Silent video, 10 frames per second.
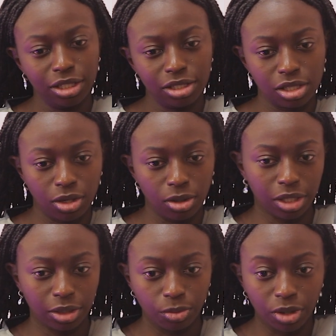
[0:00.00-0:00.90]
so,
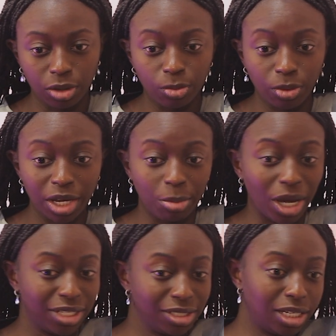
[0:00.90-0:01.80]
like, we're way
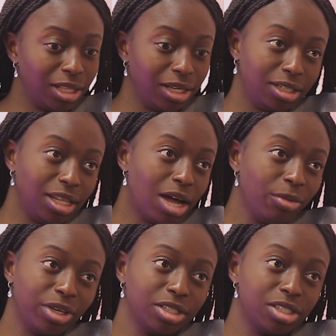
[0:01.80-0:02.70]
past that. Like, now we
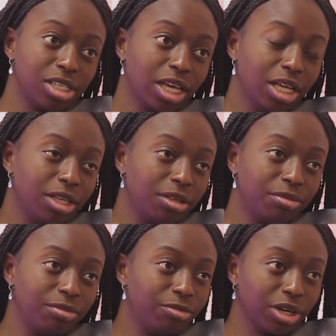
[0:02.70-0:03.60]
can say any
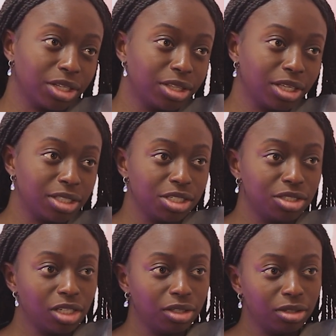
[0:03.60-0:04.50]
fucking thing to each
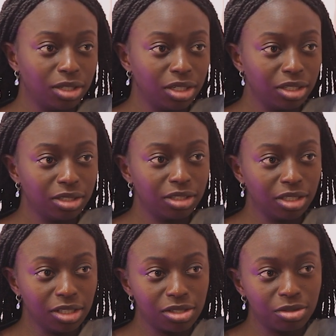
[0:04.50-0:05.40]
other, and yeah.
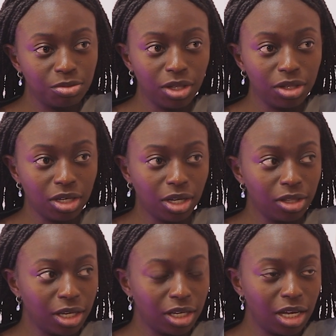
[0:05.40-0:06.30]
it's really good.
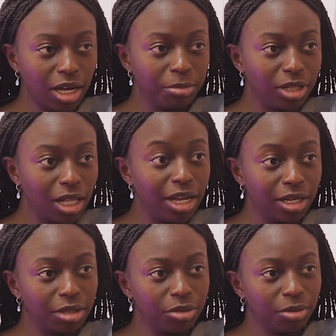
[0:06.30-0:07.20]
Like, I'm glad I
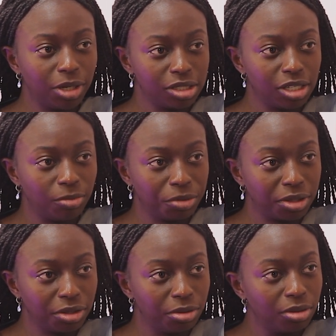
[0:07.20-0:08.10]
can be myself with
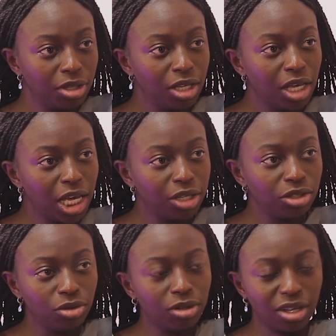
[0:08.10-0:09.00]
you, yeah. and
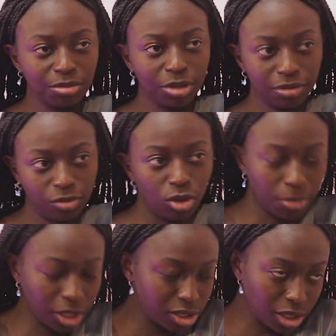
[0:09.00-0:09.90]
you love me for
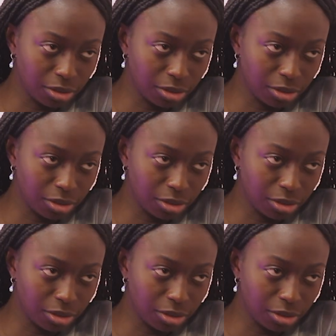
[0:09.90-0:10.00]
myself.